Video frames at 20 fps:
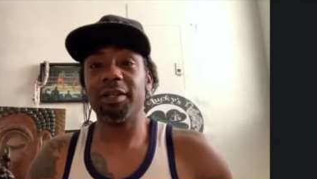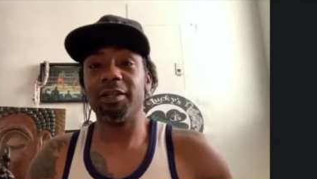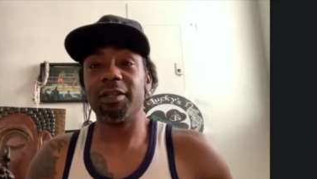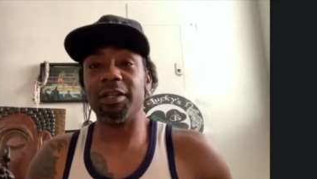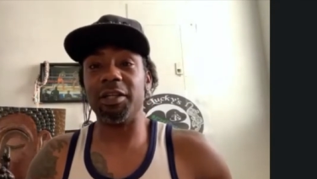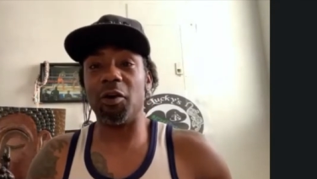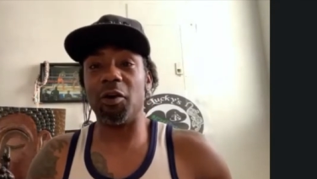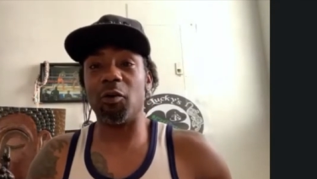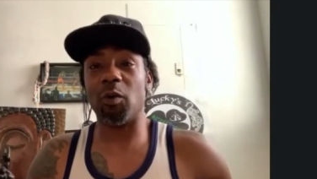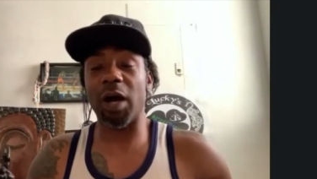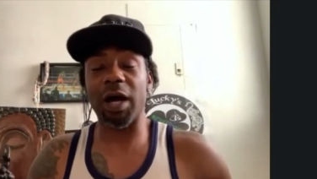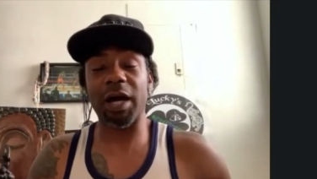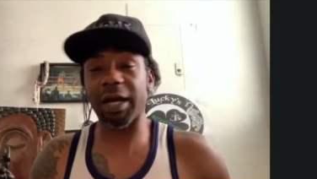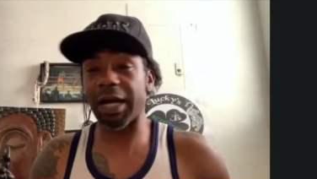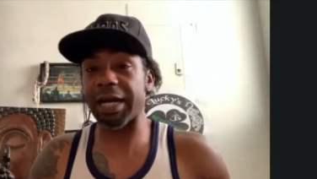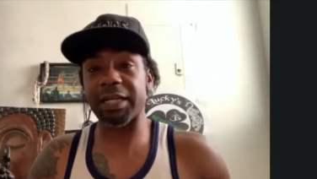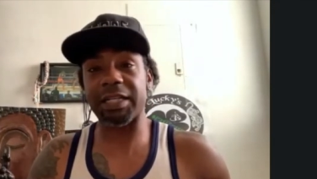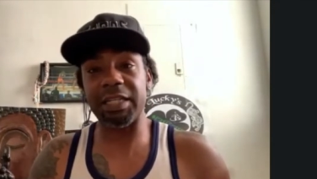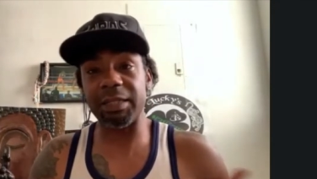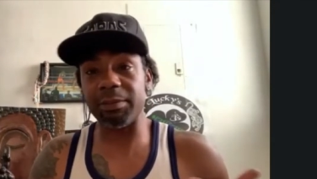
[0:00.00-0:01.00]
You know, well, I
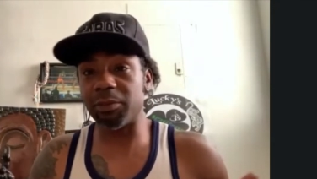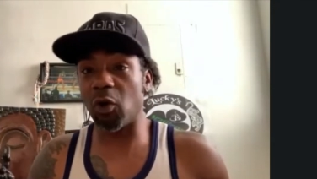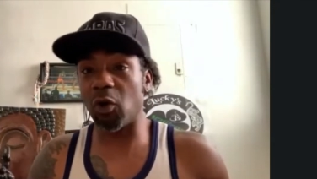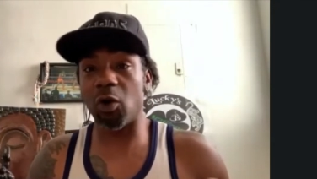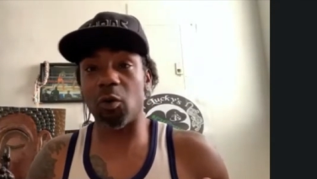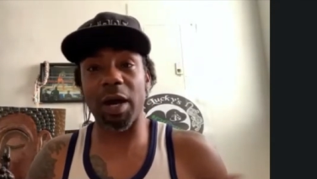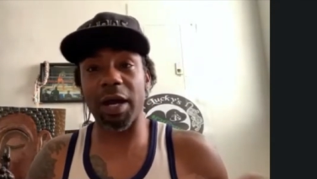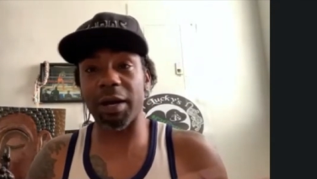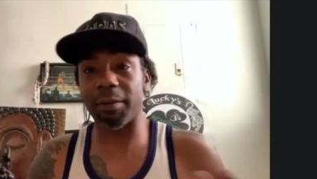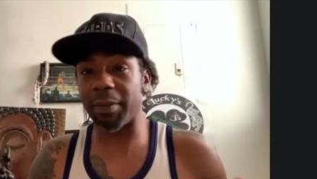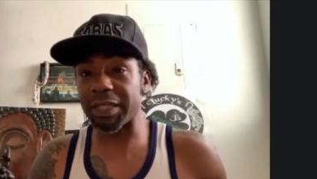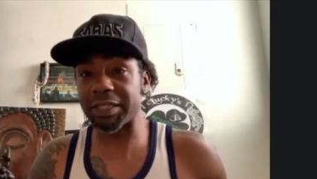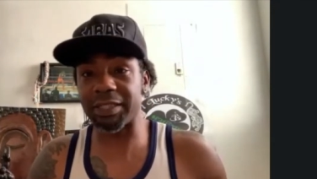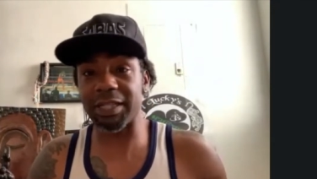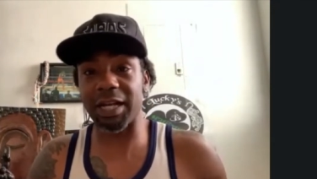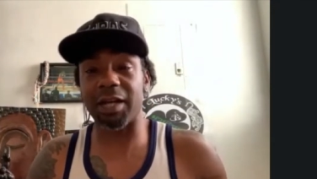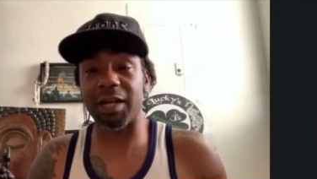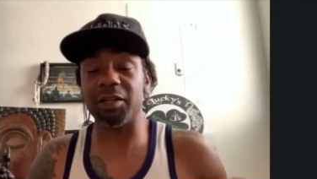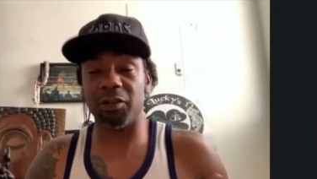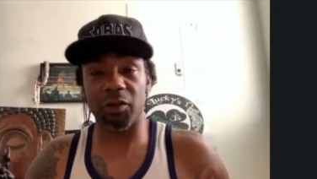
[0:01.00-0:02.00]
got to keep going. Why am I
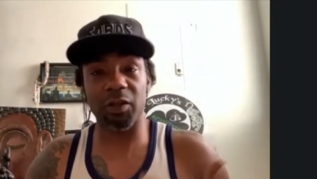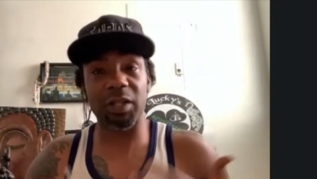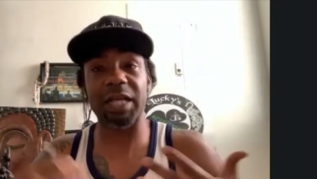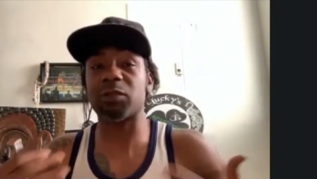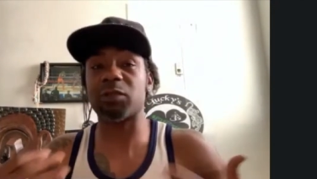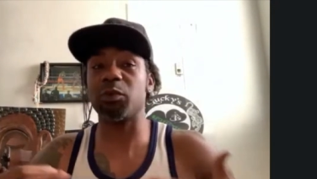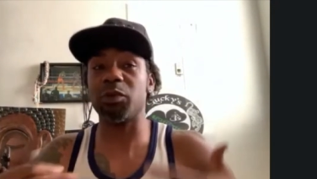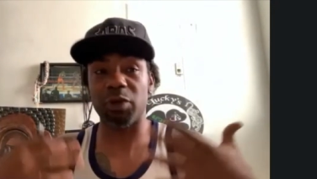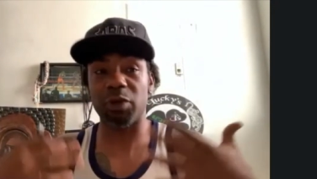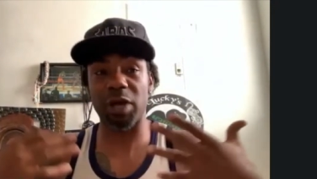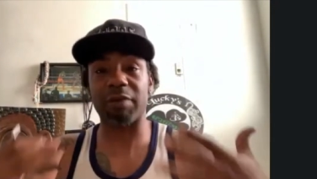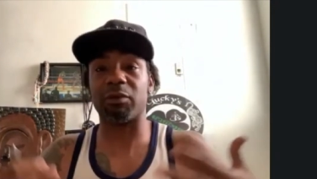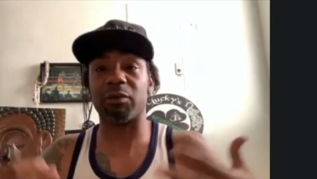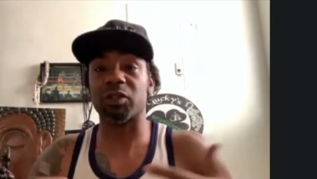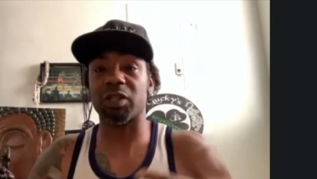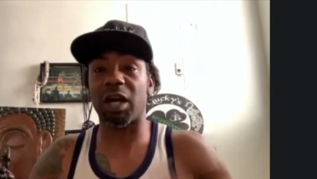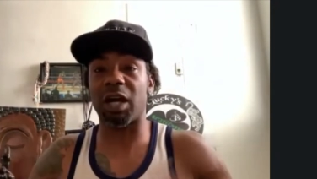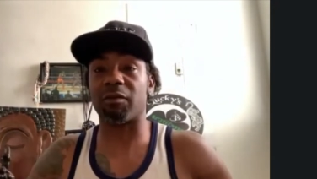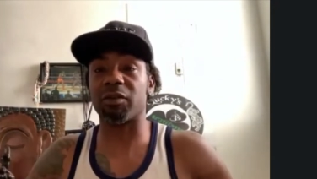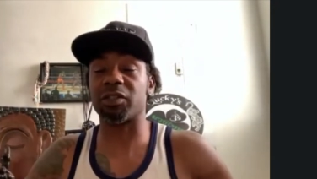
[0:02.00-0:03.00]
stopping? You know, that's when you have
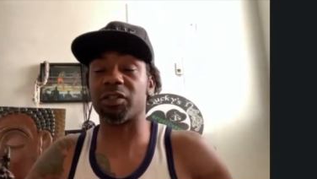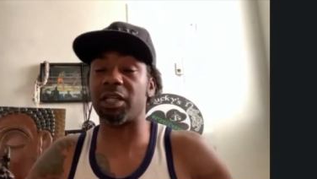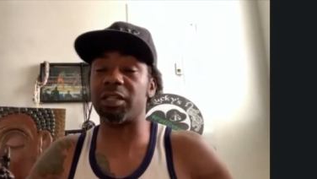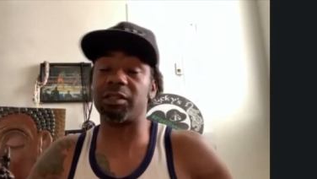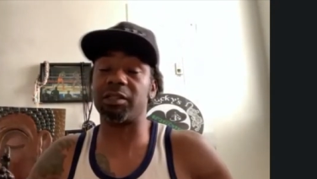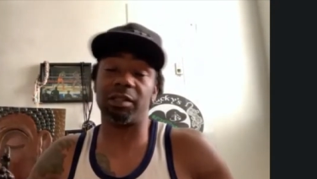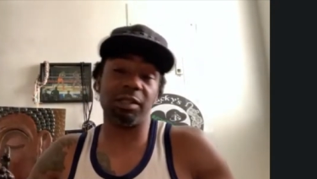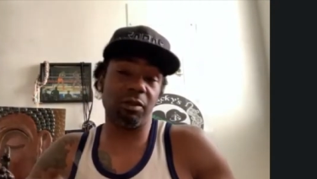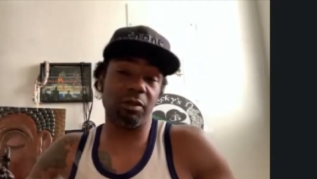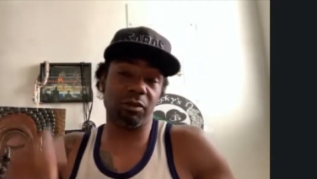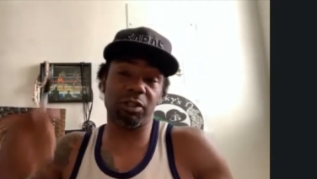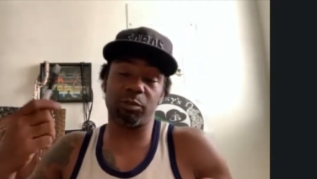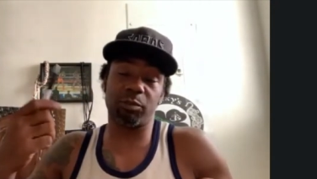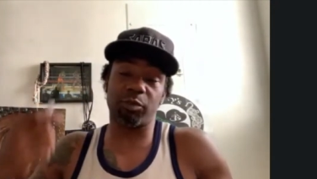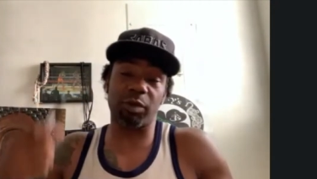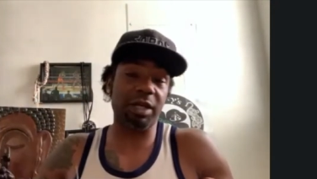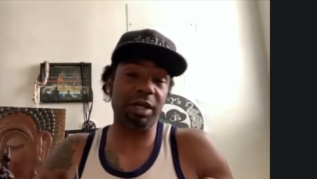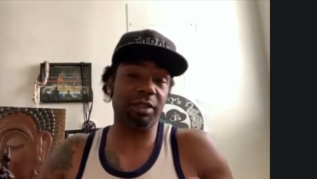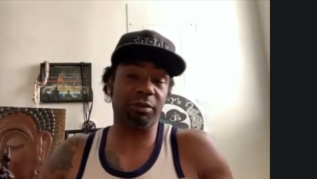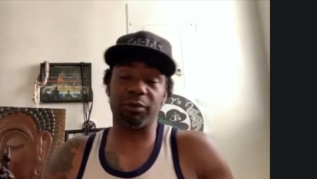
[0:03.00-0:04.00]
those conversations. And those are
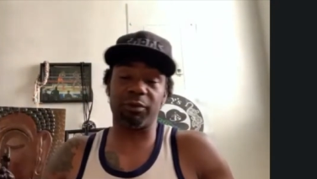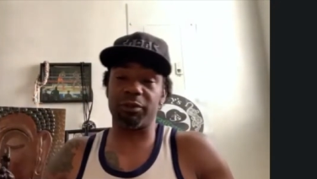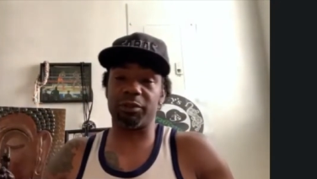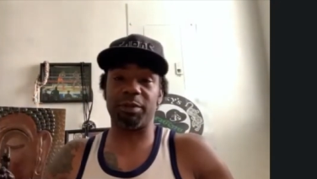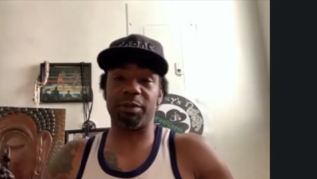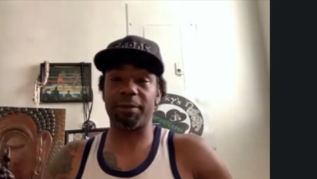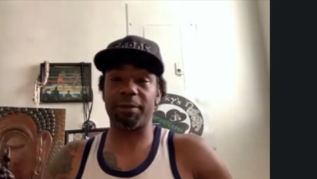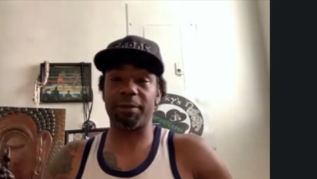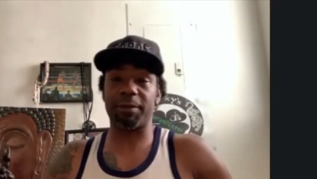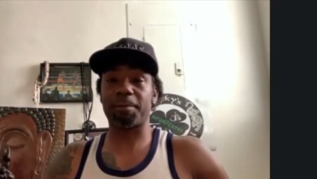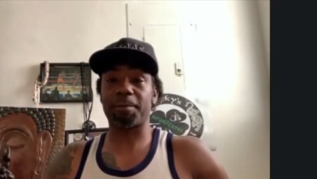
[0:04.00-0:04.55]
breakthroughs, man.